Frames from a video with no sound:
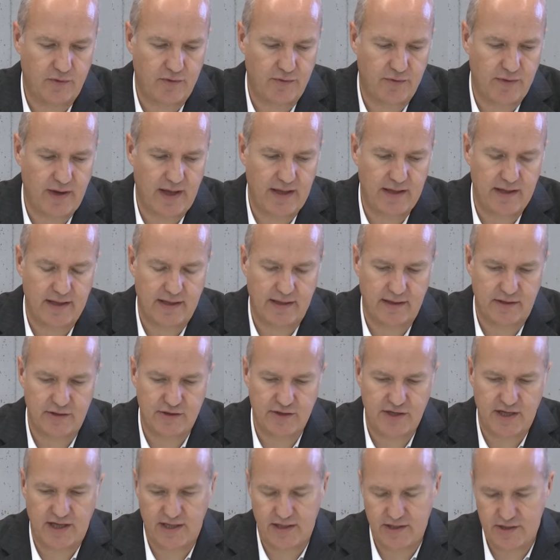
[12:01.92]
radical
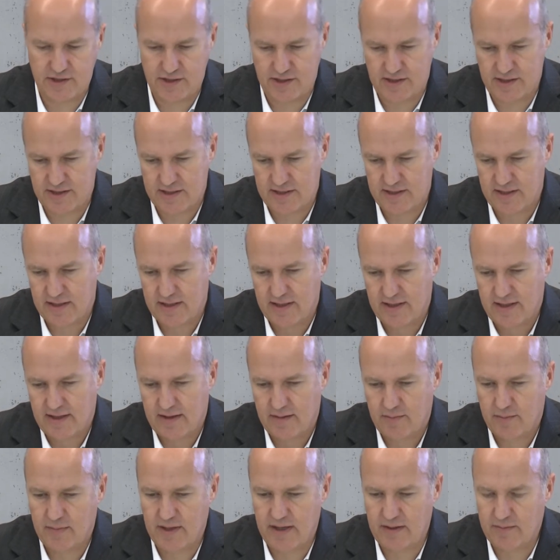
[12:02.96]
changes,
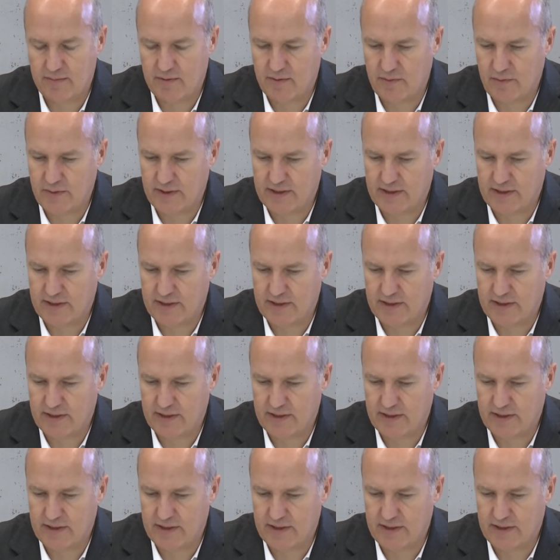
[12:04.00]
maybe we